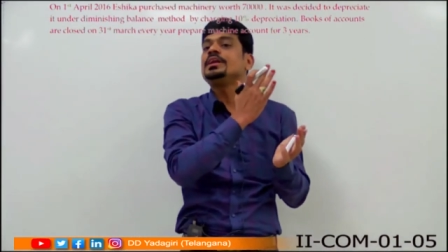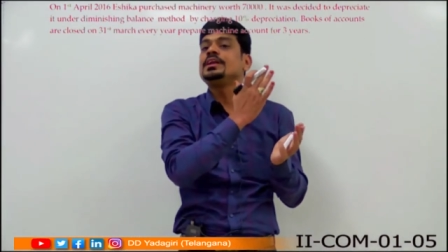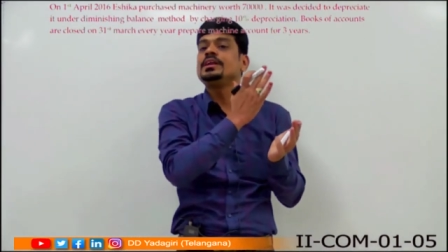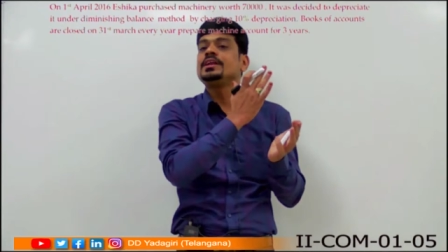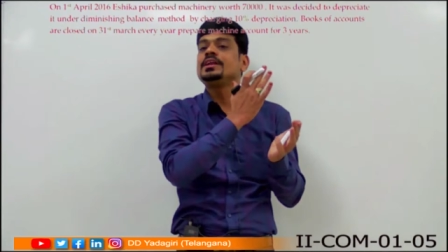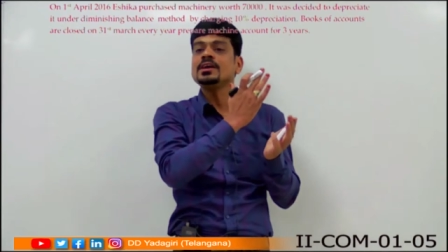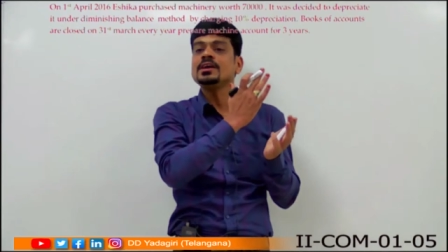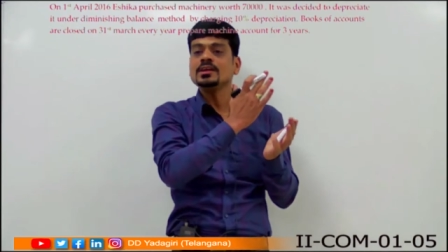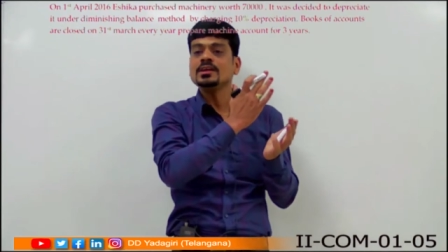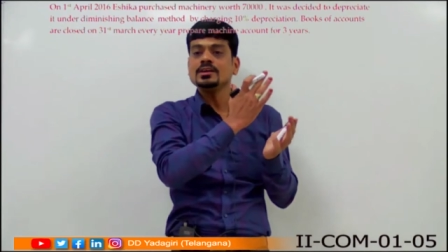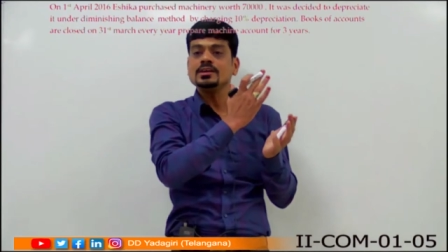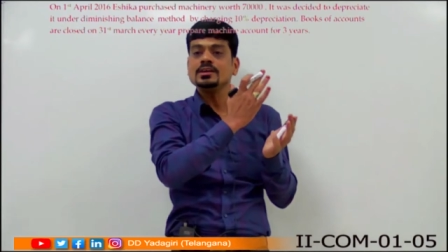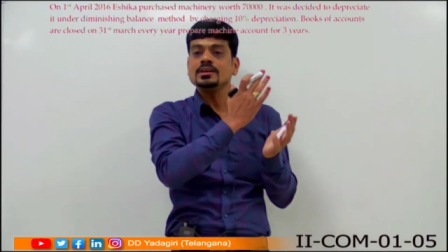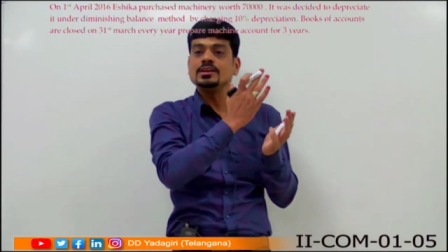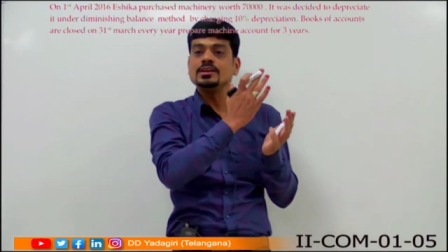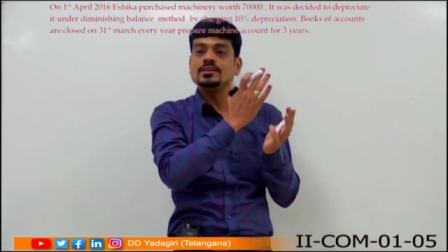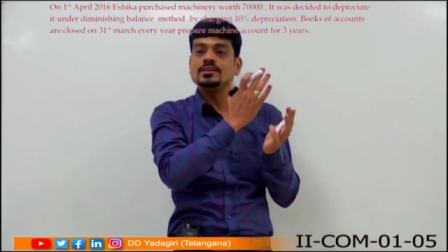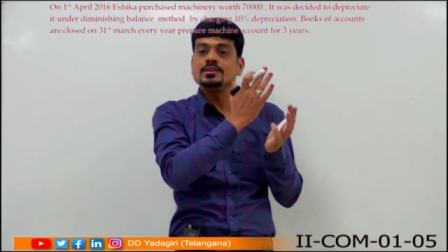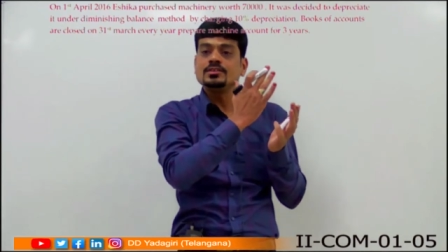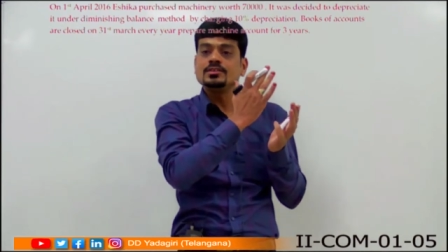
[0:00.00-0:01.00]
the
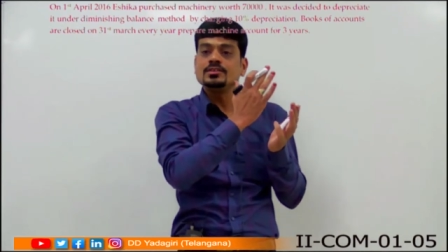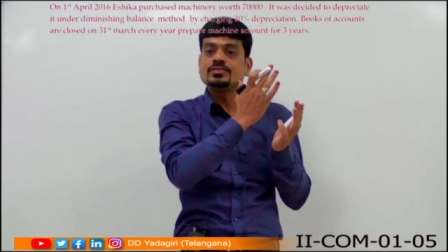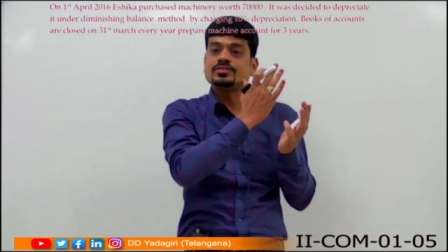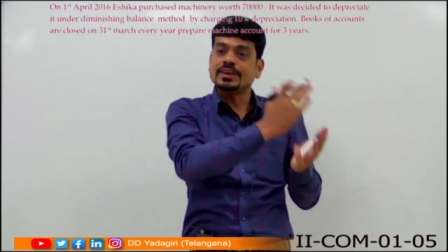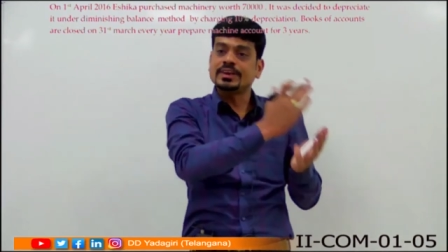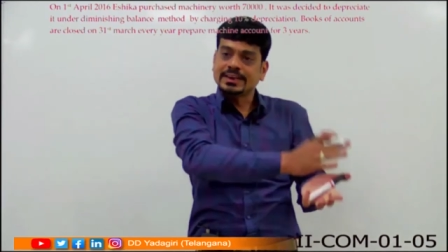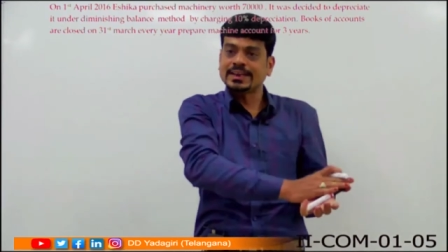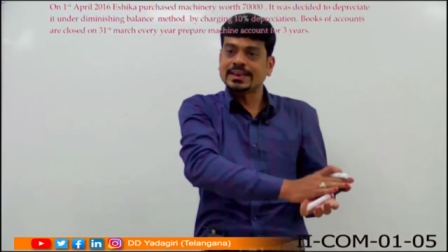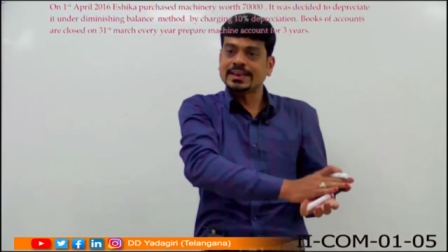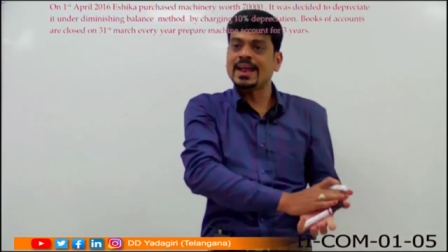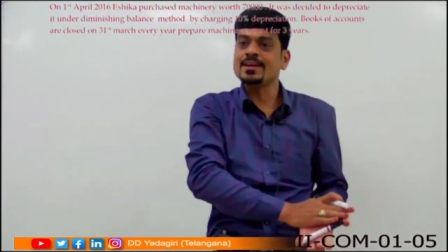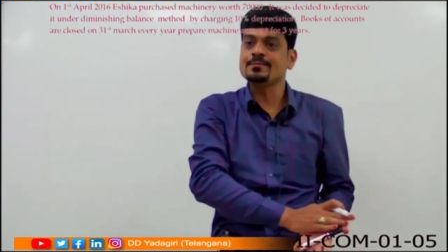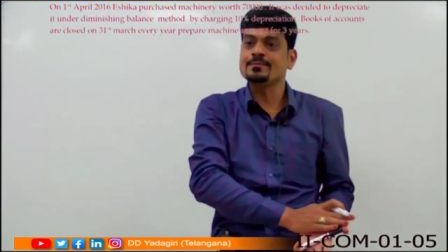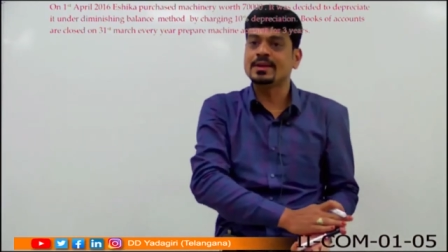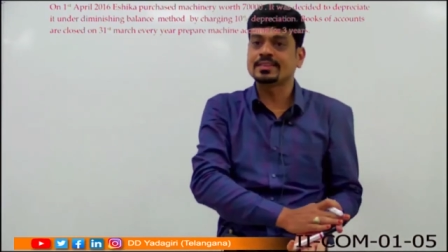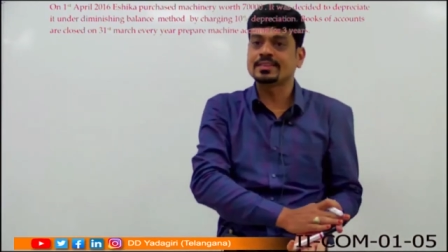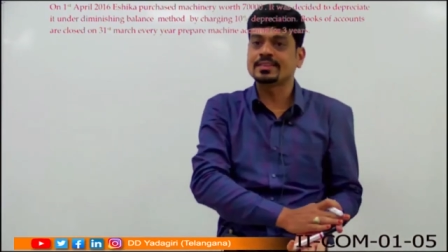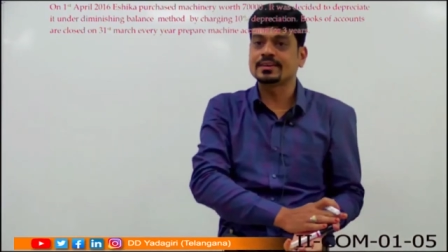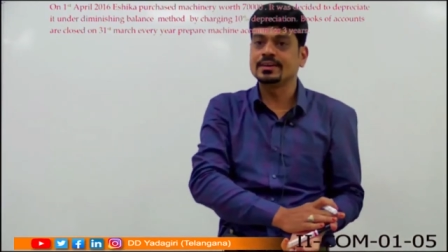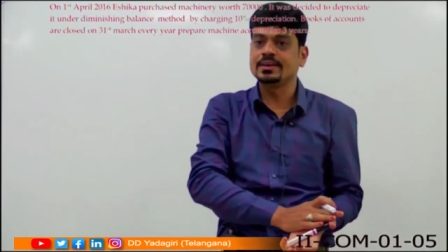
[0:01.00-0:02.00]
straight line
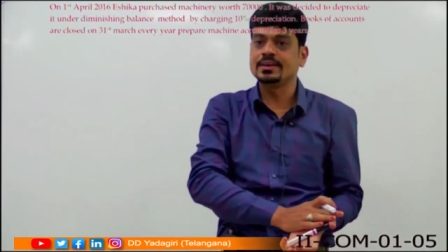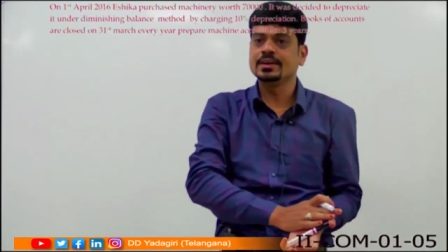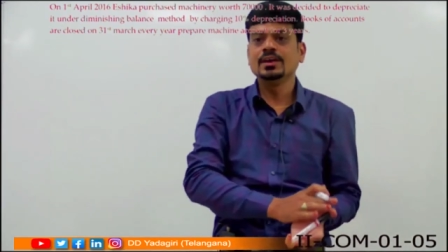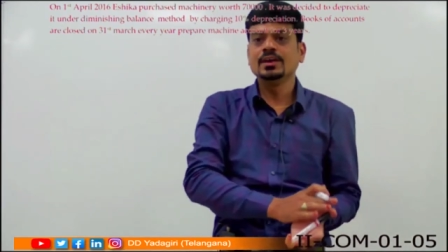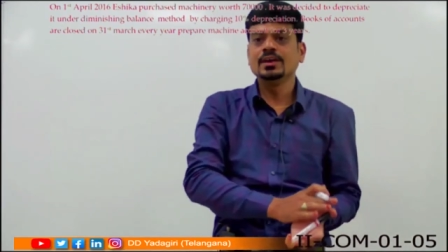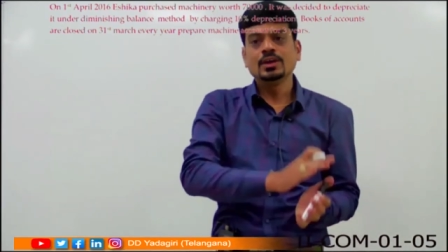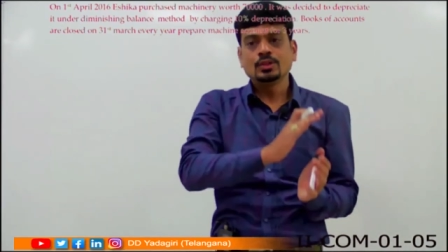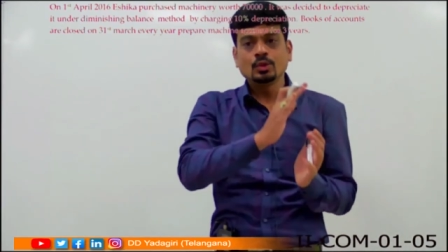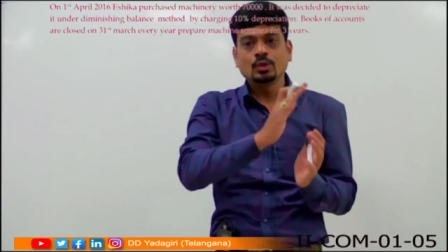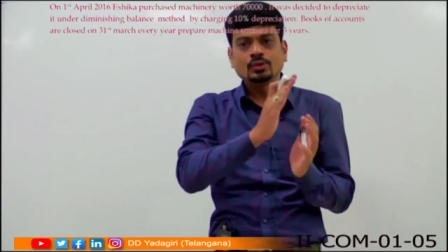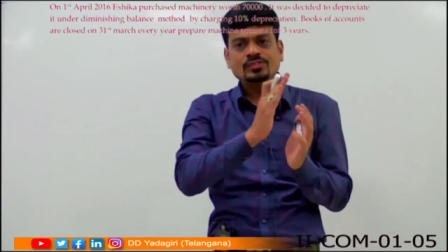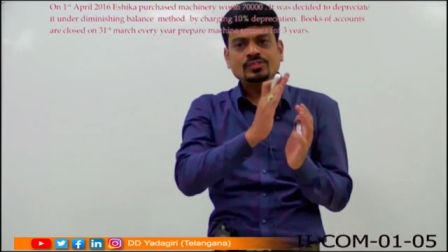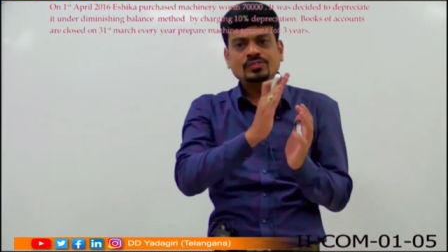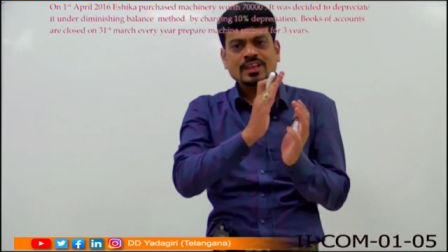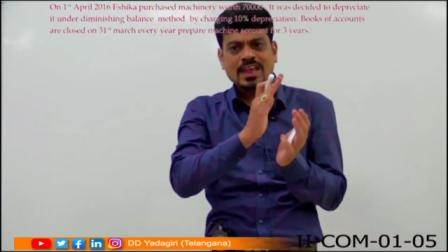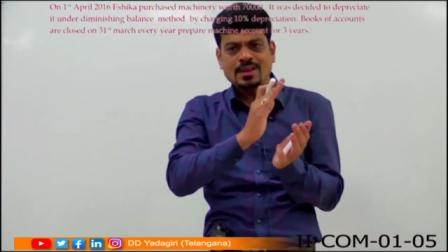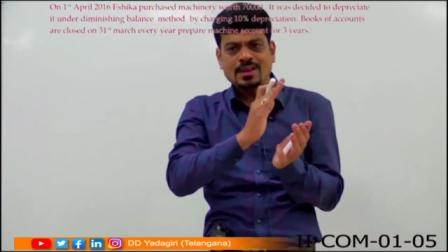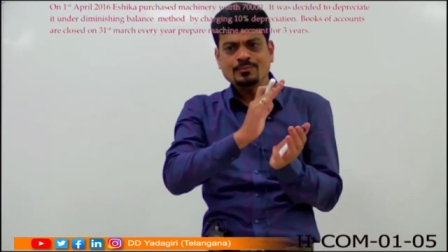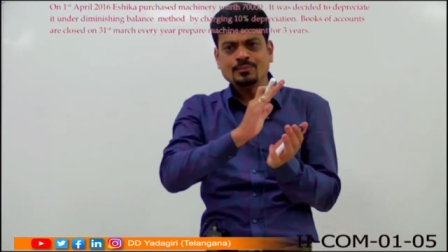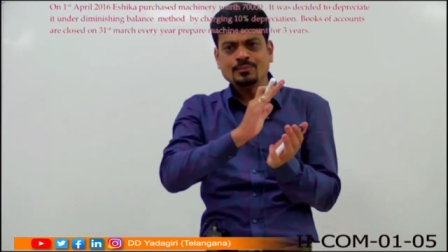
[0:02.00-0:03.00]
method, those
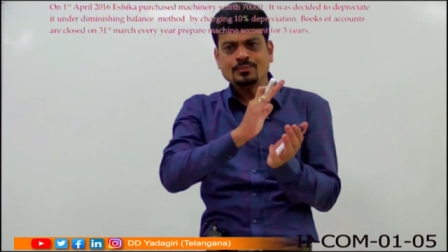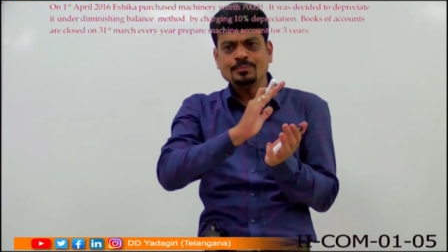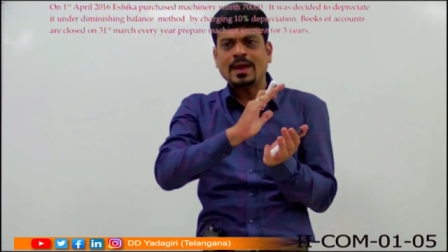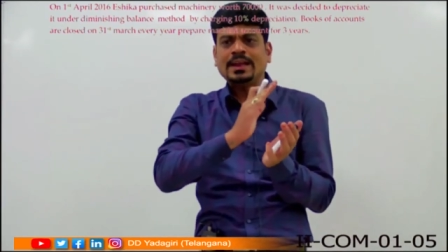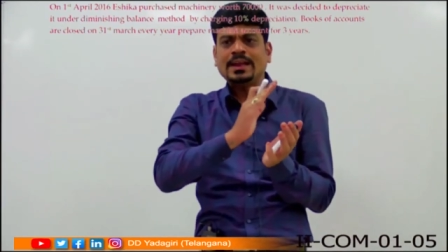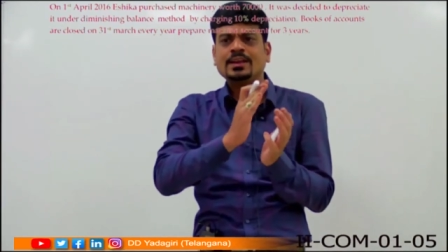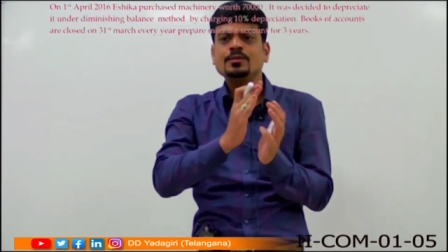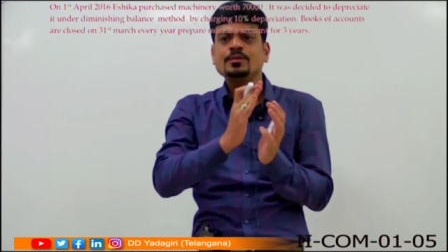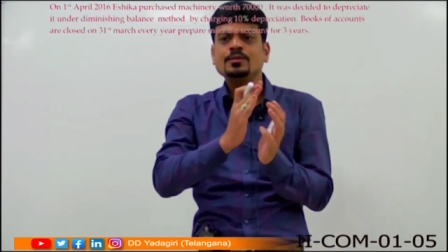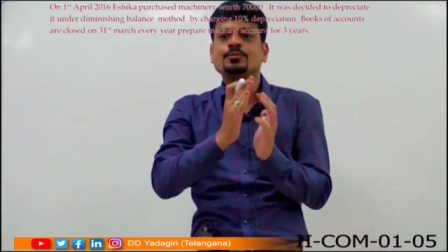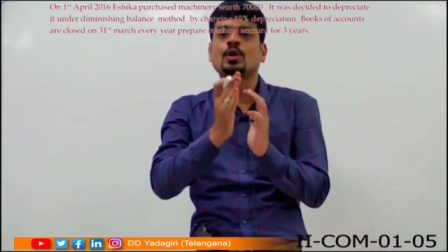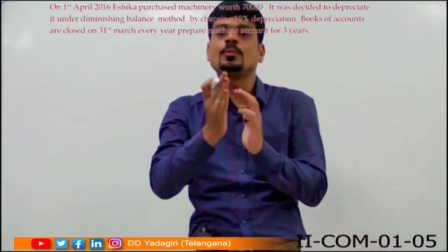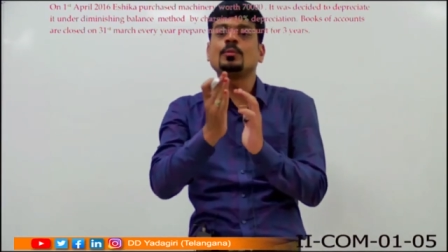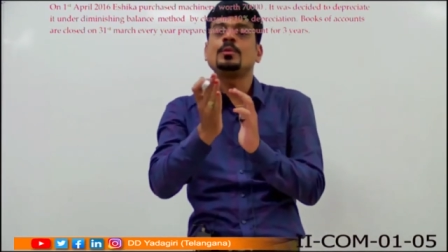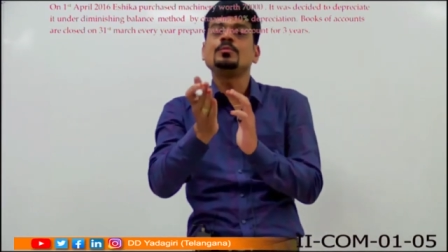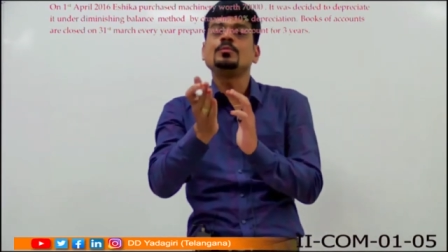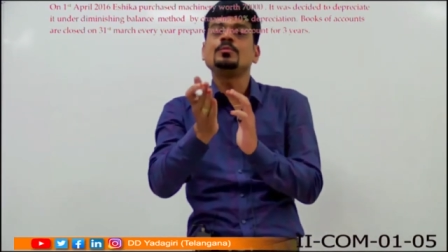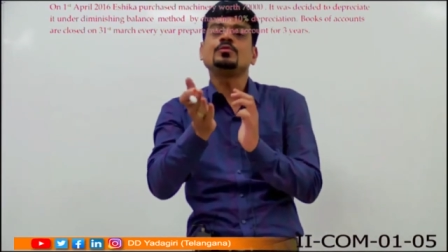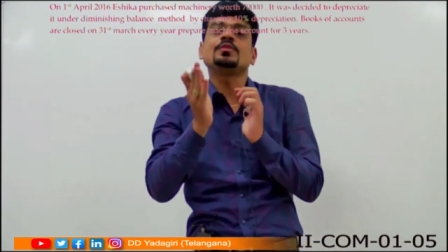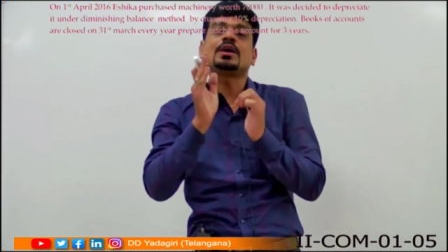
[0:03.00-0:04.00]
same pattern
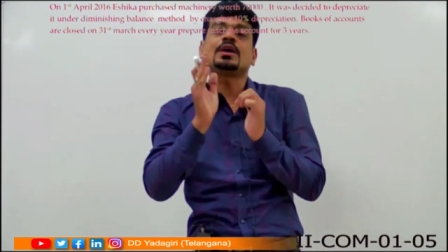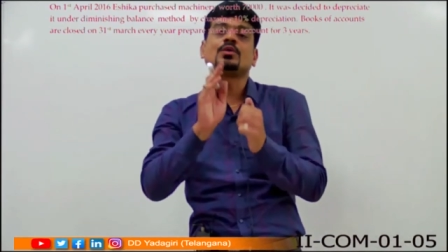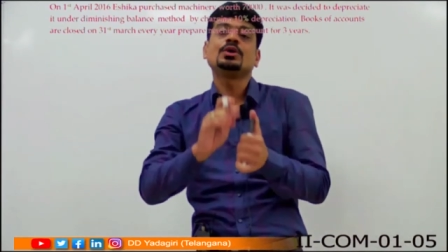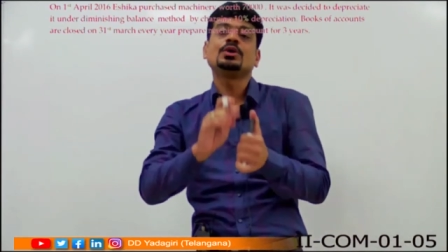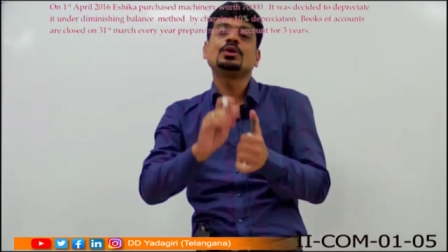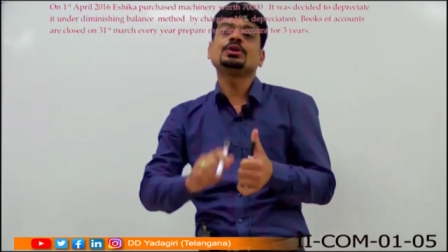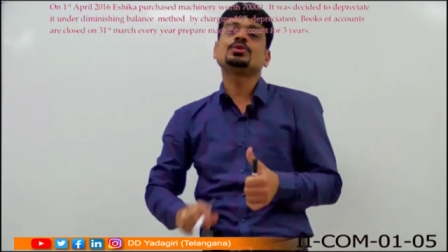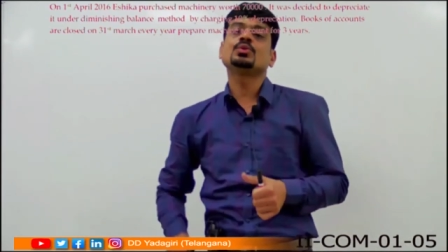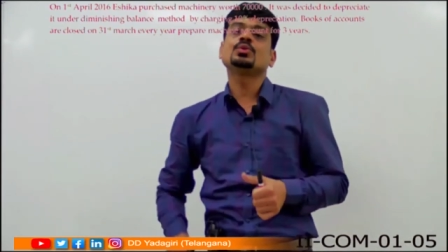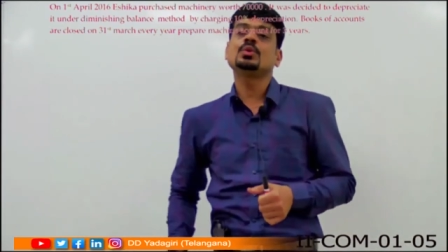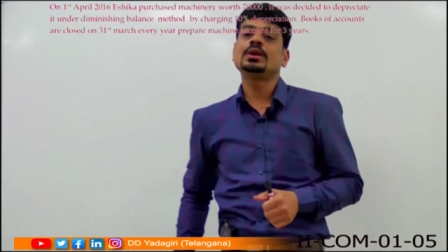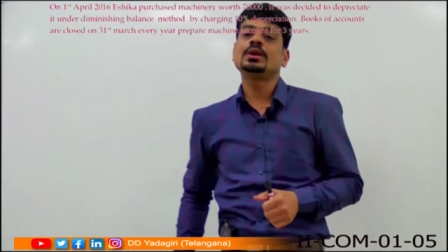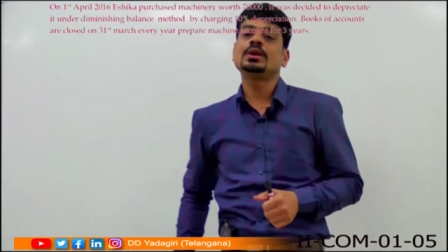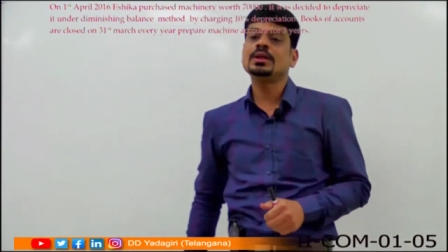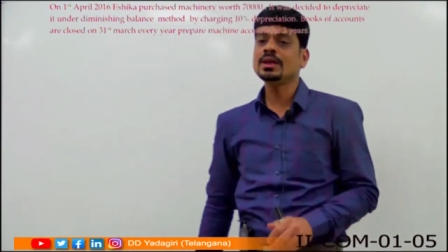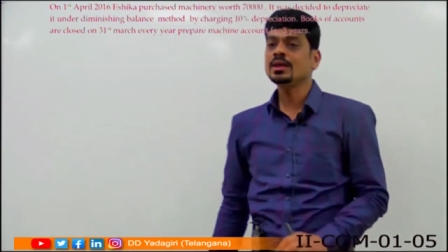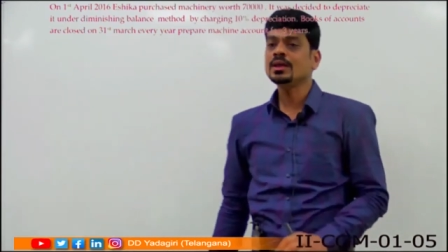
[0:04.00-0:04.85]
problems we are going to do under